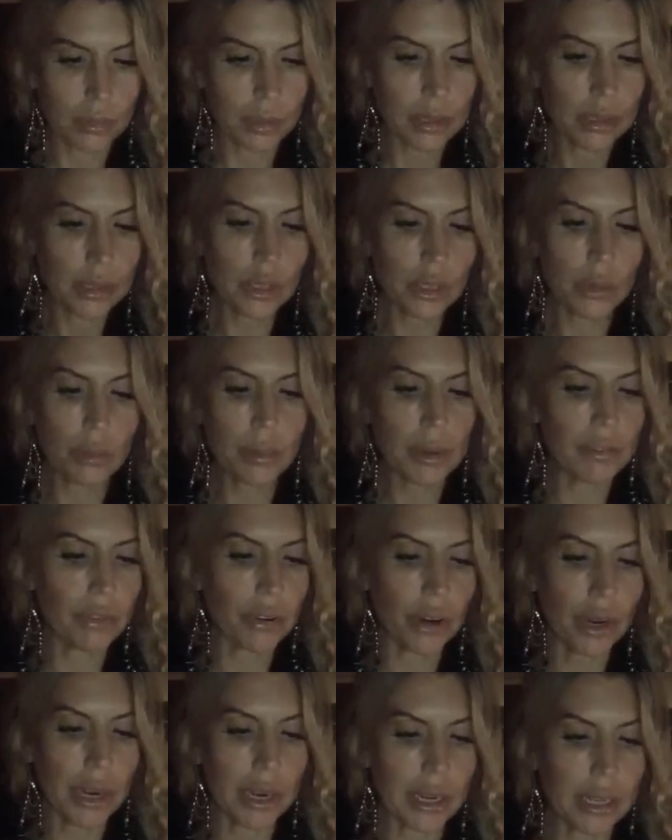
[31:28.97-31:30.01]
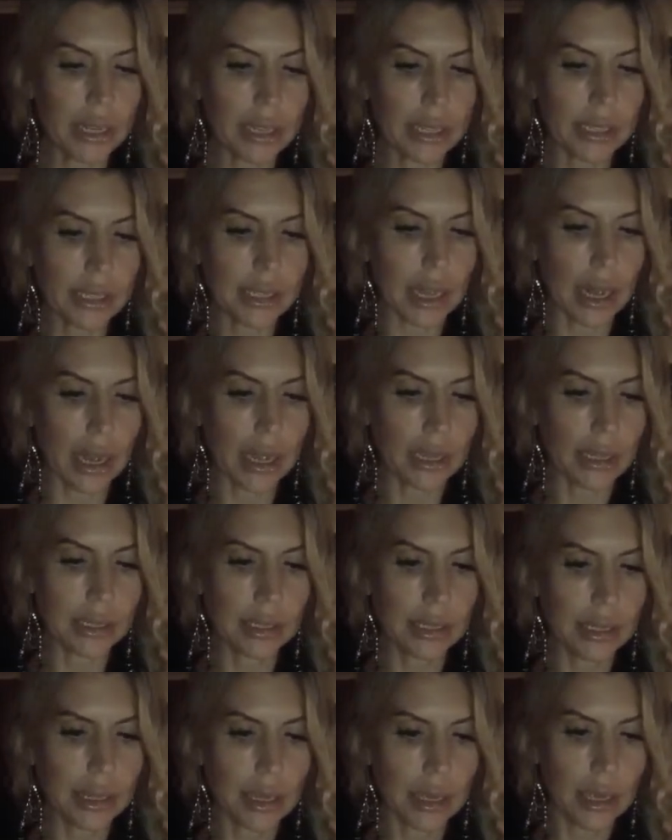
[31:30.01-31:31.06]
This could be for any of the
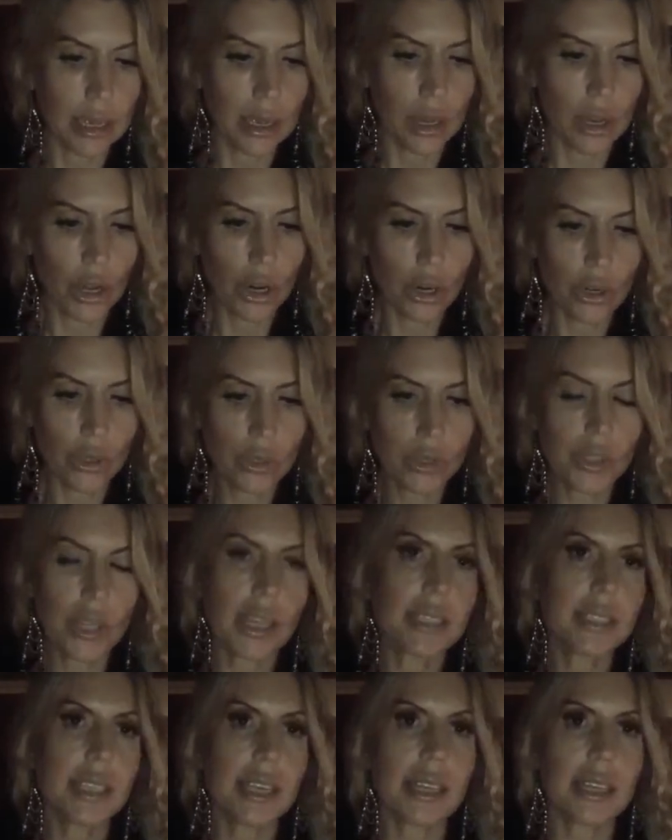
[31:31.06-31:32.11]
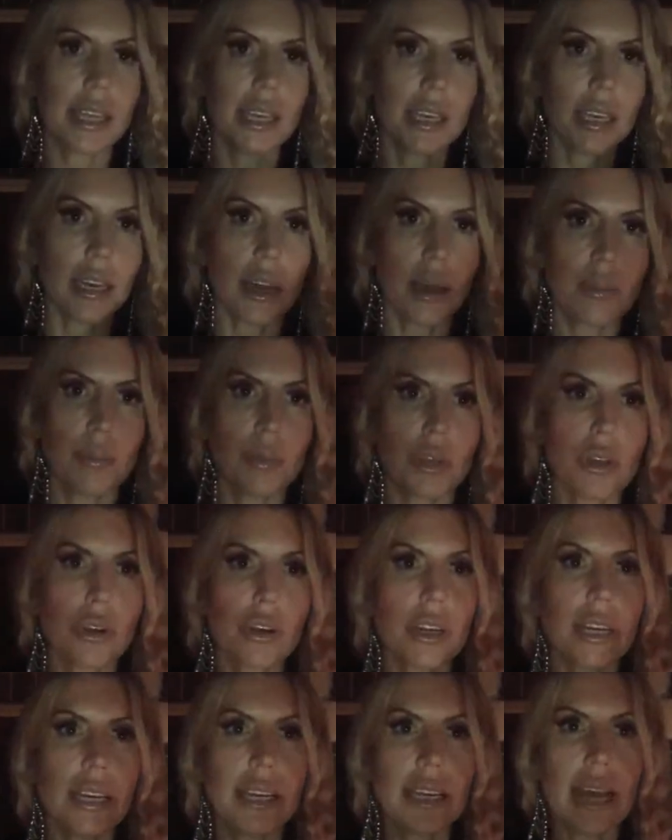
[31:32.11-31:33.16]
signs. Earth signs, I think you're
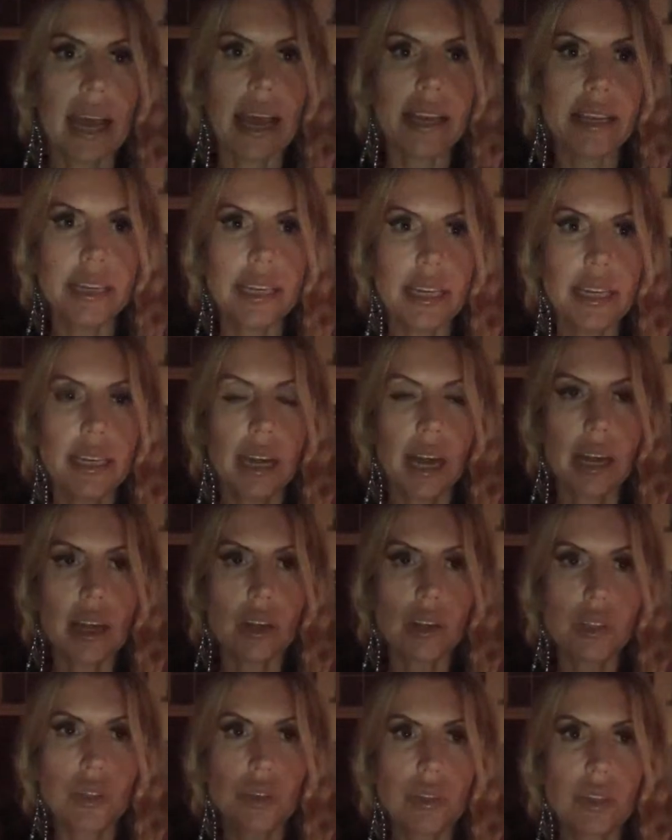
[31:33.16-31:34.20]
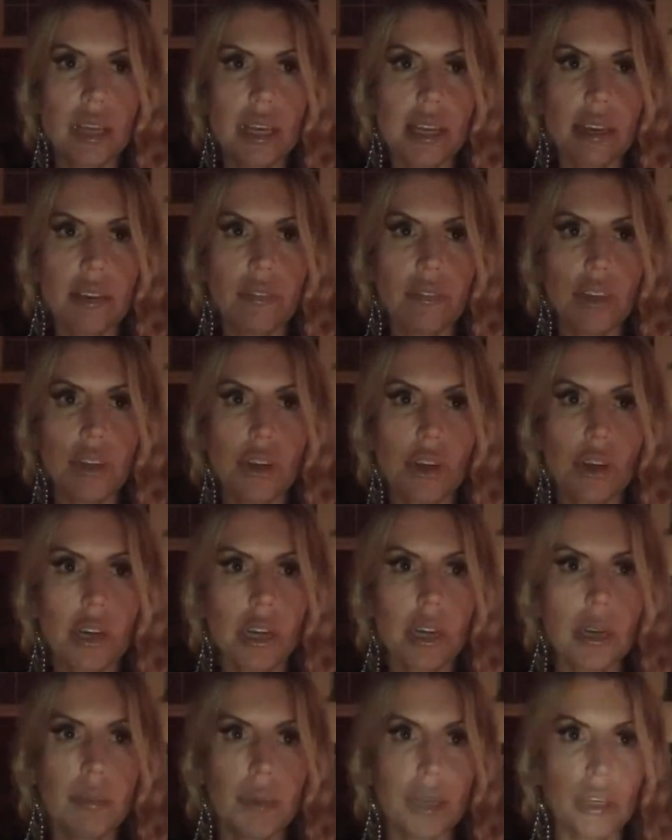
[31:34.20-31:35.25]
in an ending. I also think if you're
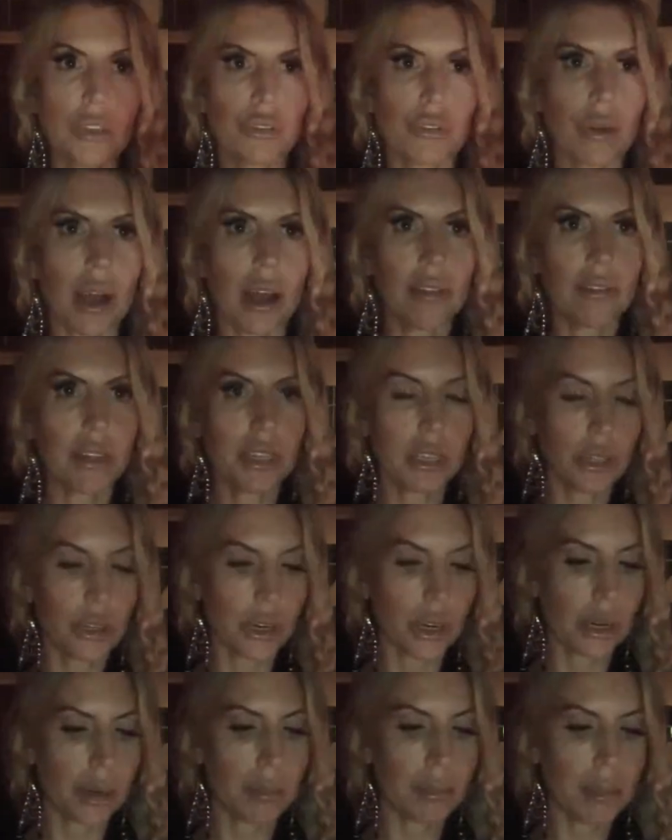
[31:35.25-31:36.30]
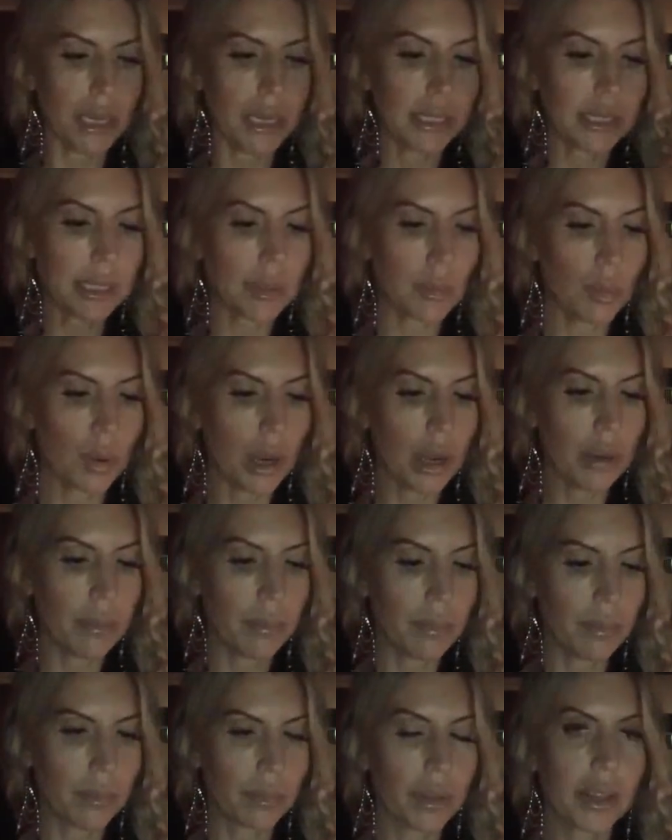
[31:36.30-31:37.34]
going to be traveling, you're going to meet someone.
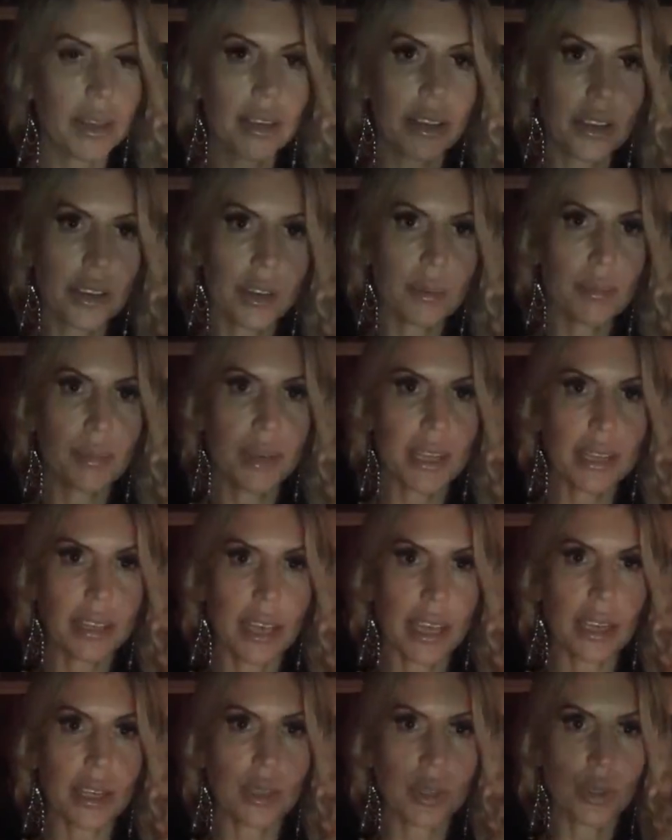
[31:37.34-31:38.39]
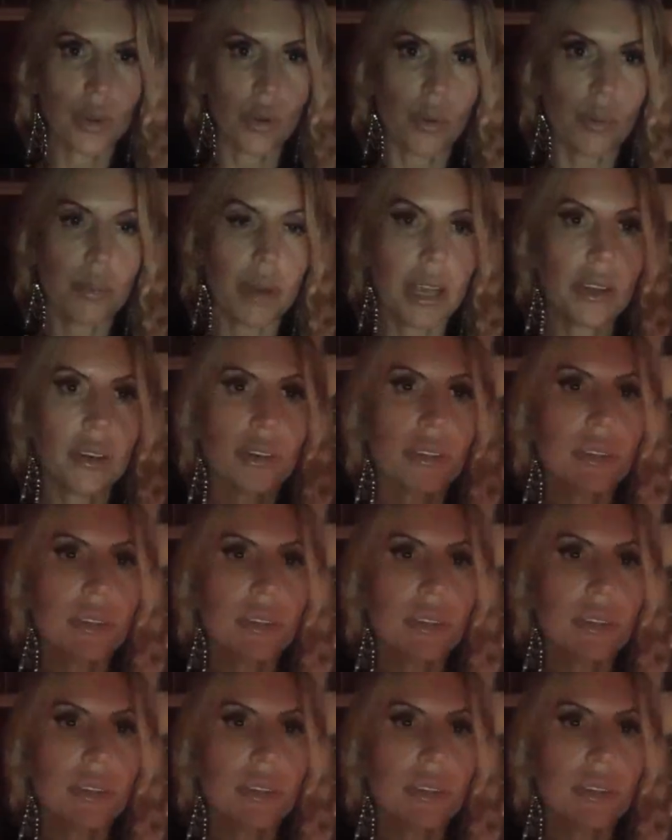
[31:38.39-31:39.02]
You meet like a soulmate or